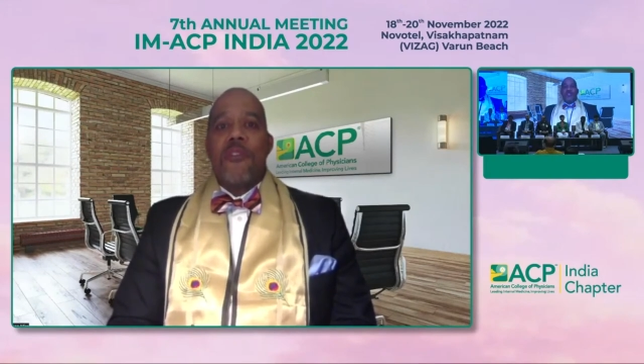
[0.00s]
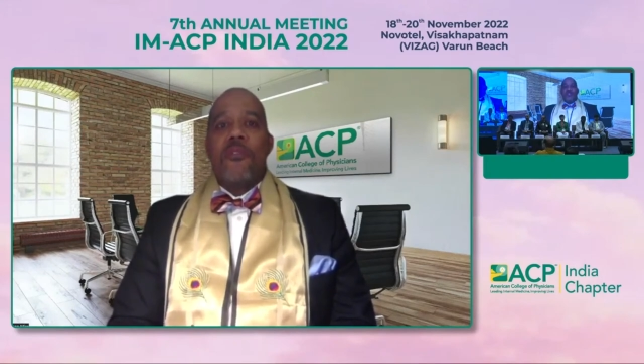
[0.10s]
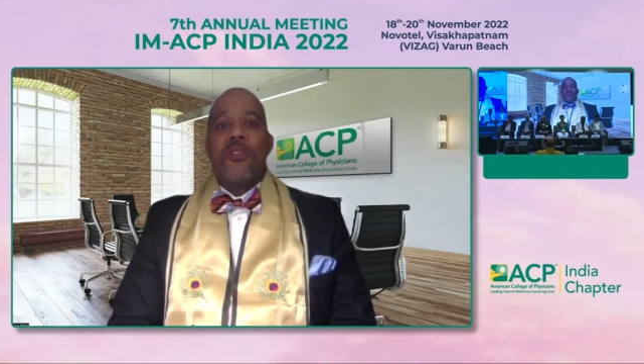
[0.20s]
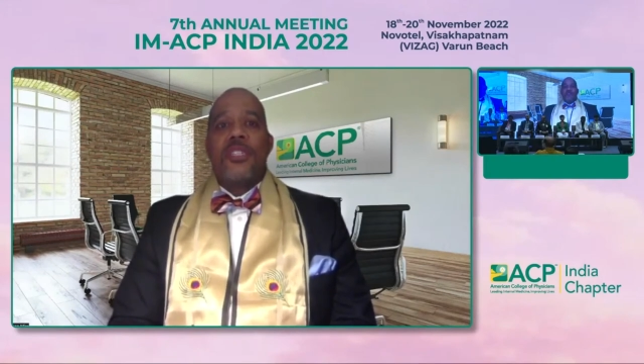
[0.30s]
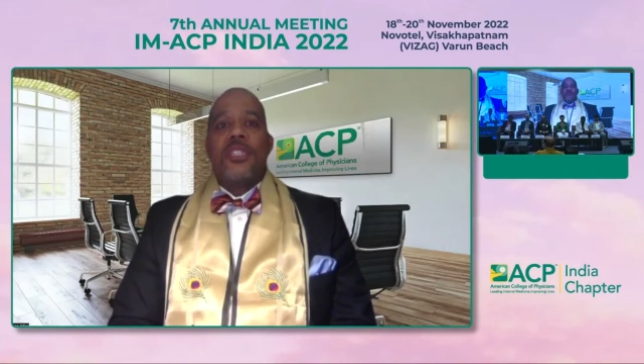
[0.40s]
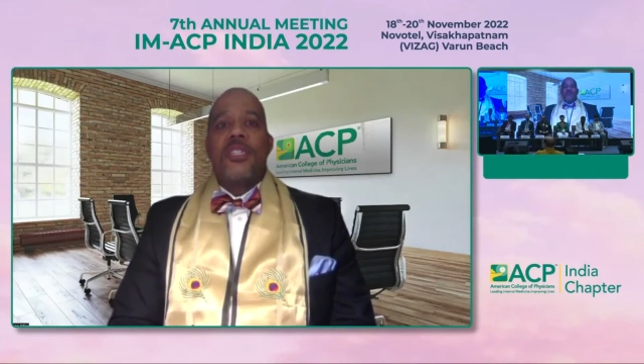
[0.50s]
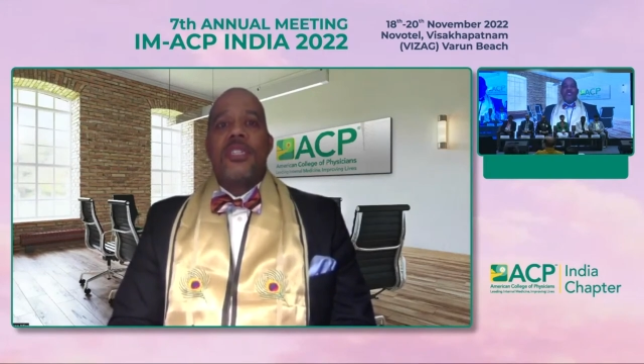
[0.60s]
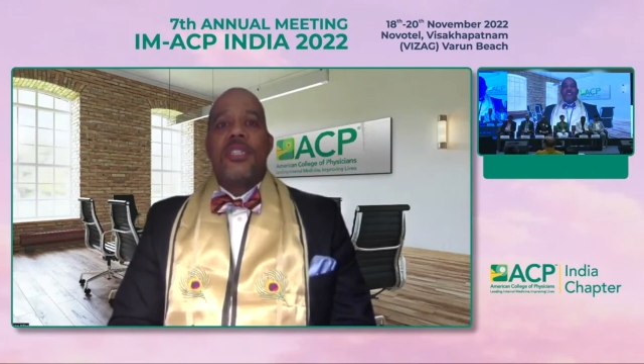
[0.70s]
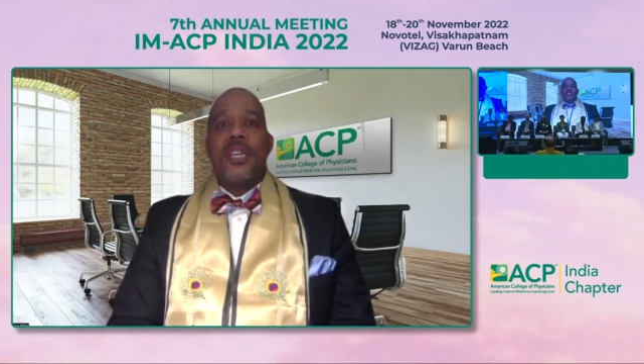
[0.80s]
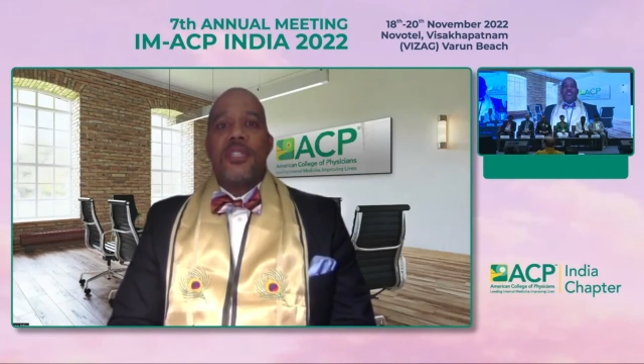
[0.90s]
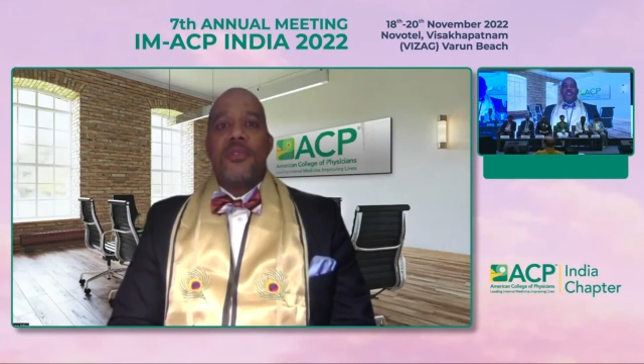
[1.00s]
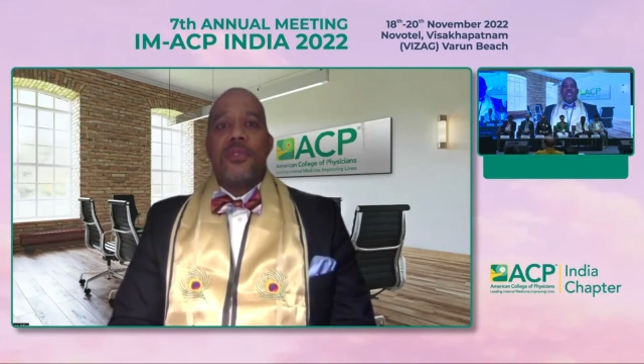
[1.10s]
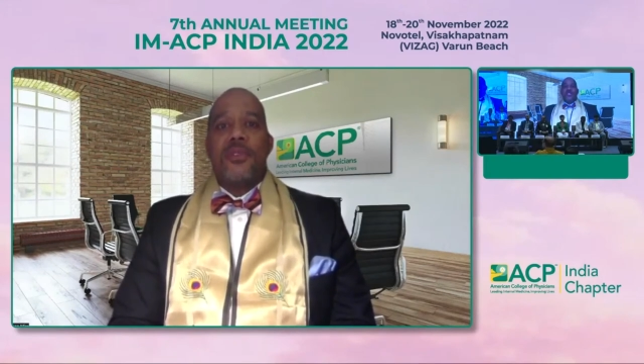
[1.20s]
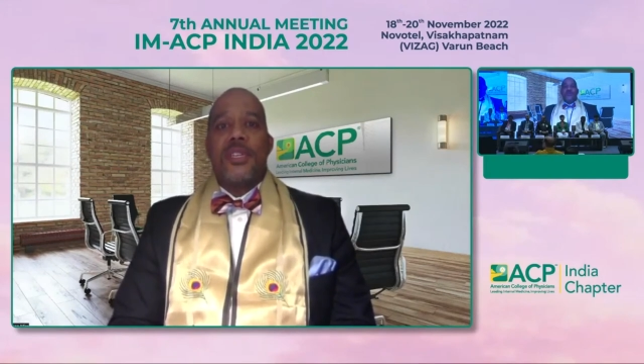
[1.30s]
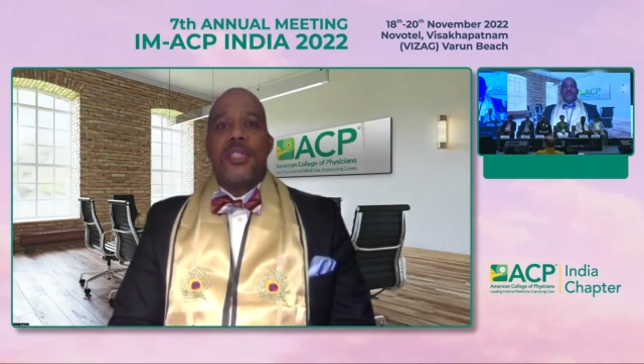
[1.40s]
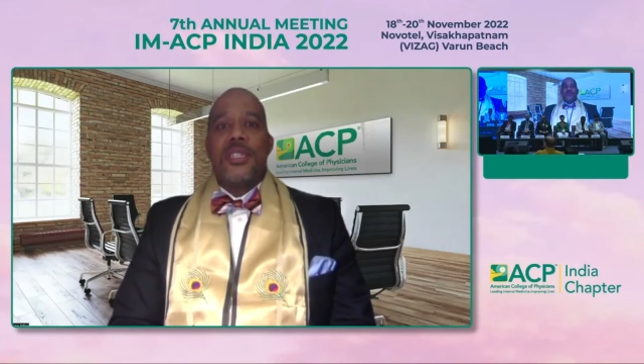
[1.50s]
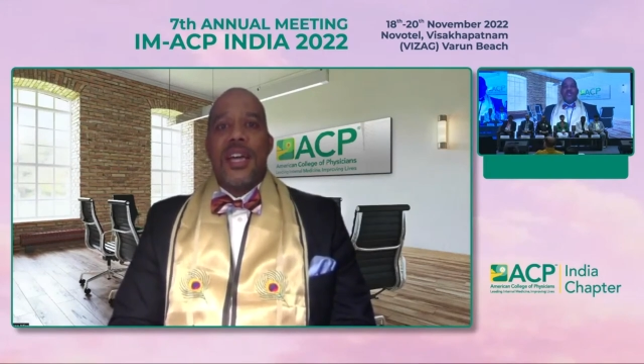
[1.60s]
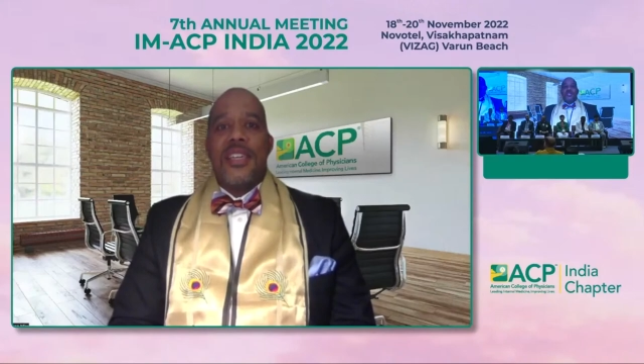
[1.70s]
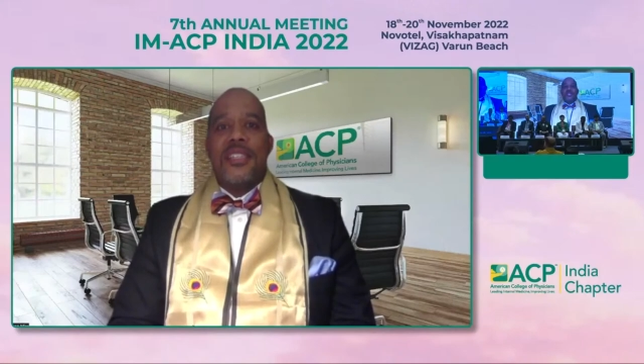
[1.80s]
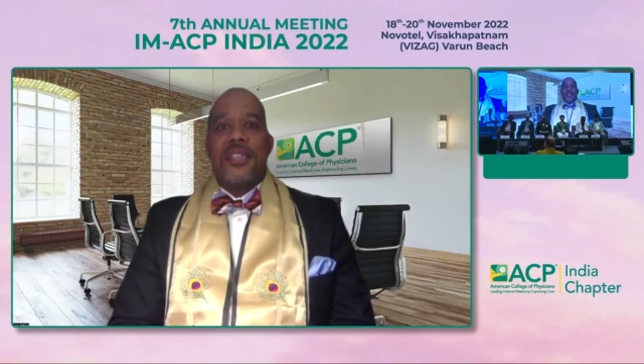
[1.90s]
for a successful
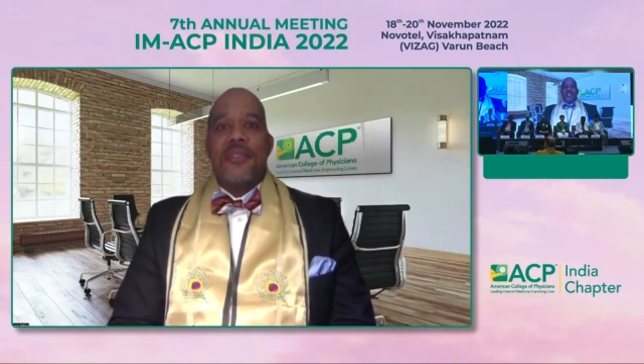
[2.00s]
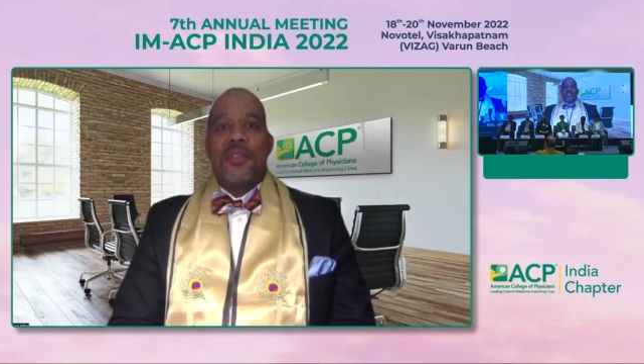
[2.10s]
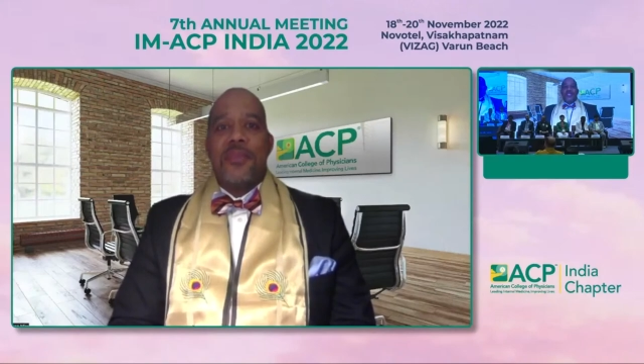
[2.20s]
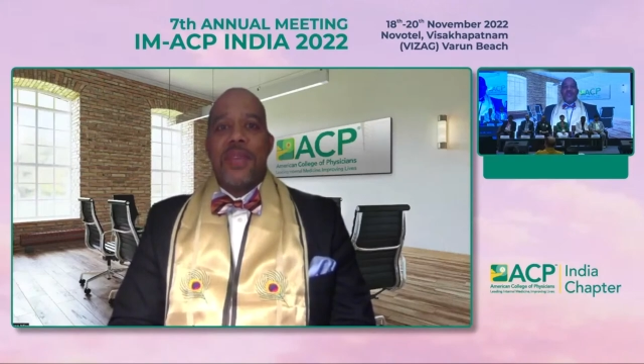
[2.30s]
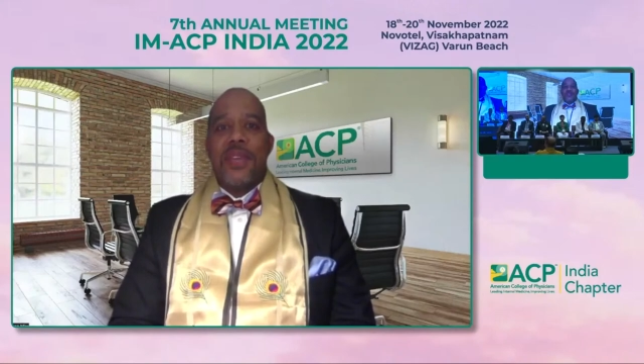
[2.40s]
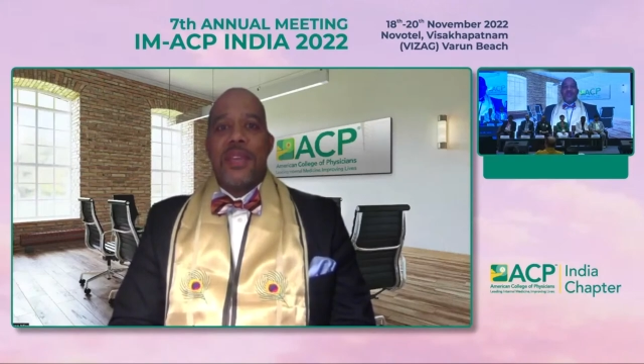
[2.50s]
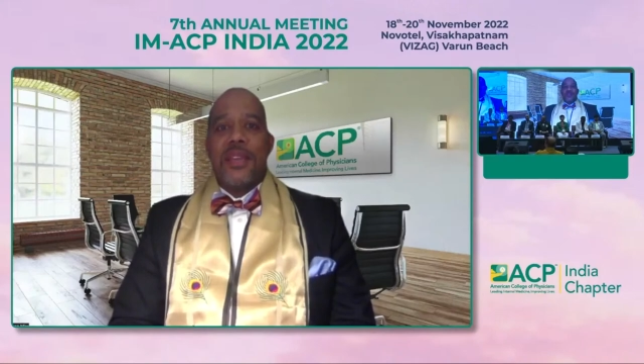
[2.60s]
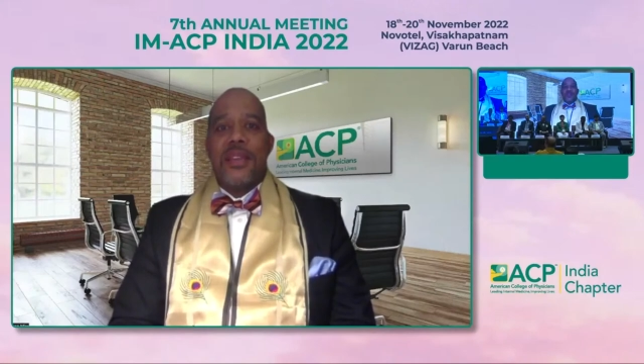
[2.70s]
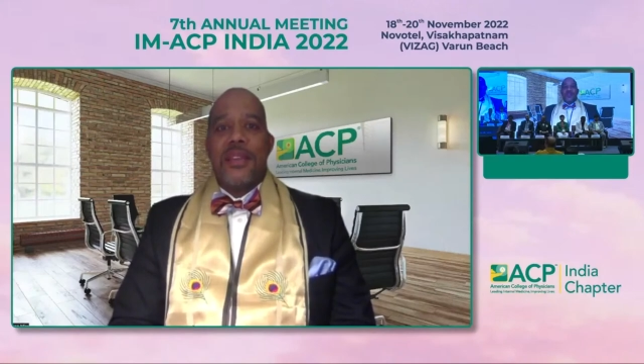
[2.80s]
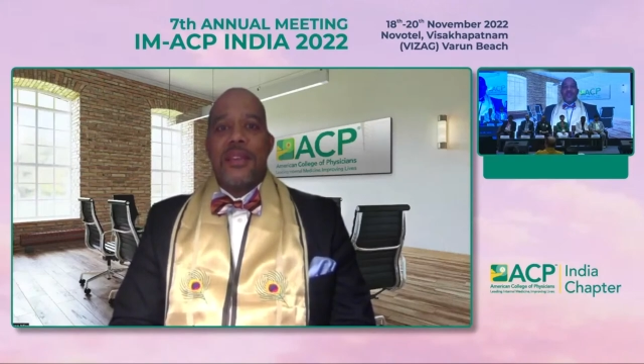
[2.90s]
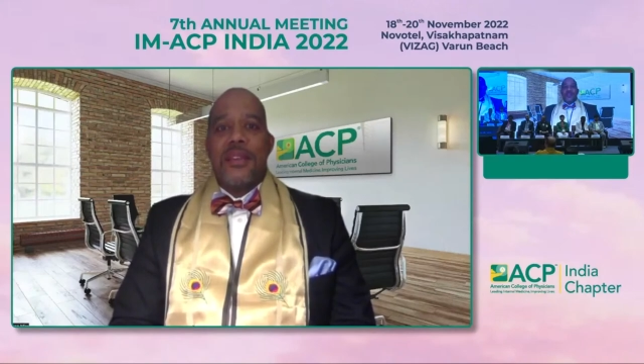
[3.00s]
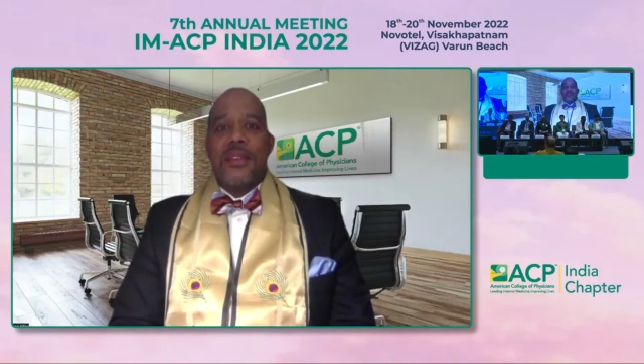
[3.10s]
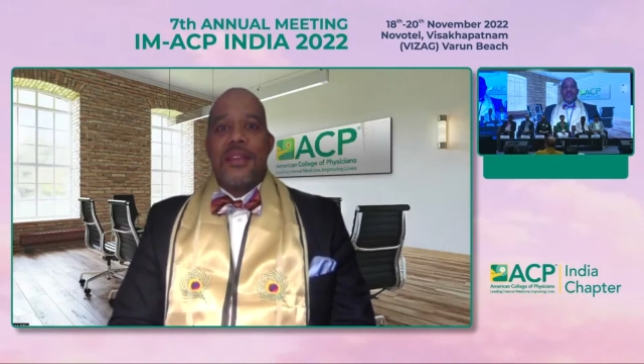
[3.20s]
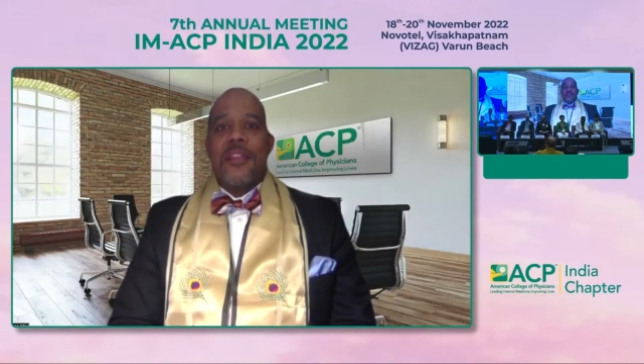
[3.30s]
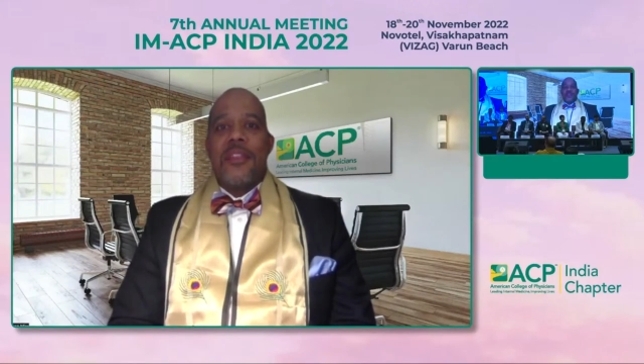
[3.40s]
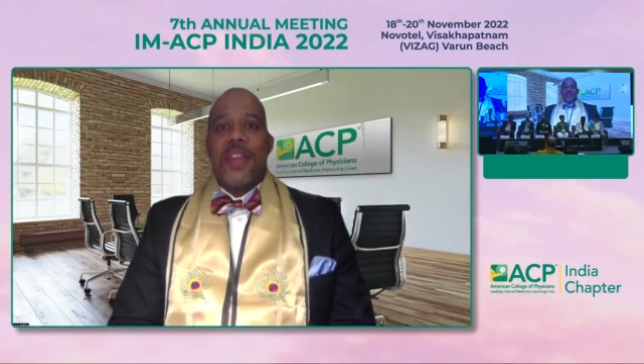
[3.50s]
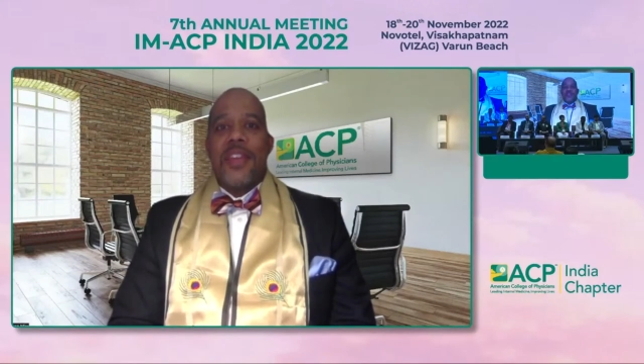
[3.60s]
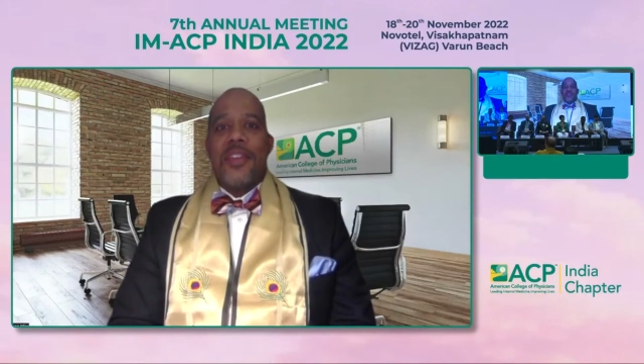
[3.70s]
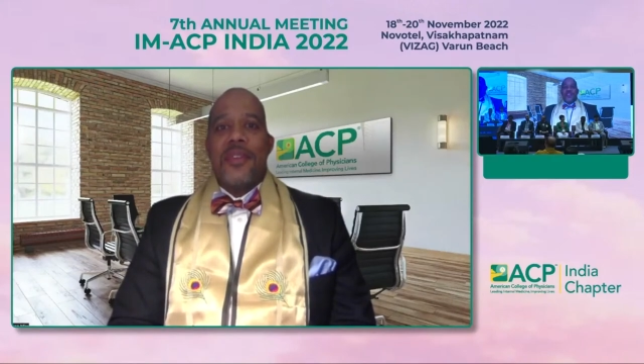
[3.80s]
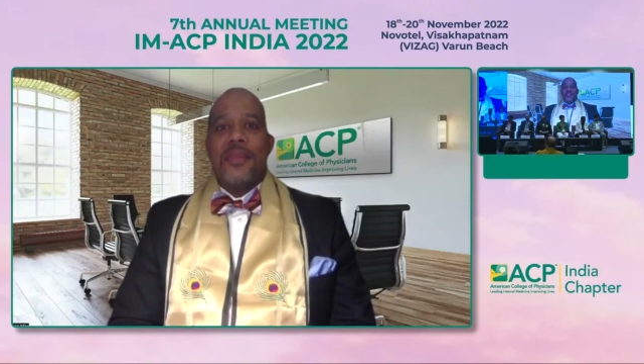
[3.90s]
scientific meeting.
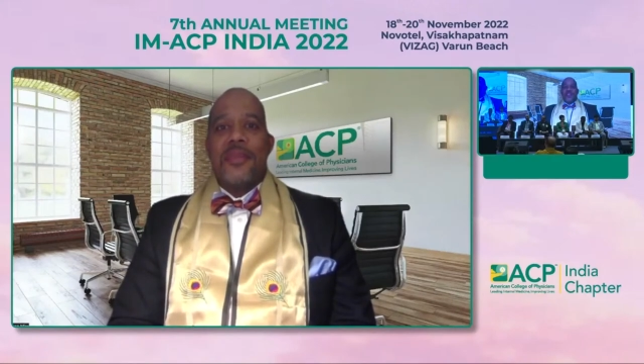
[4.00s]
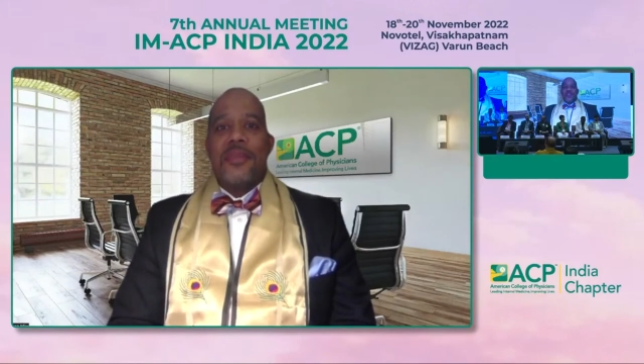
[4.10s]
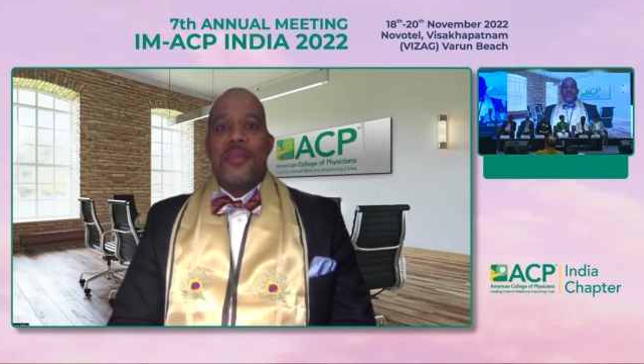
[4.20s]
Thank you.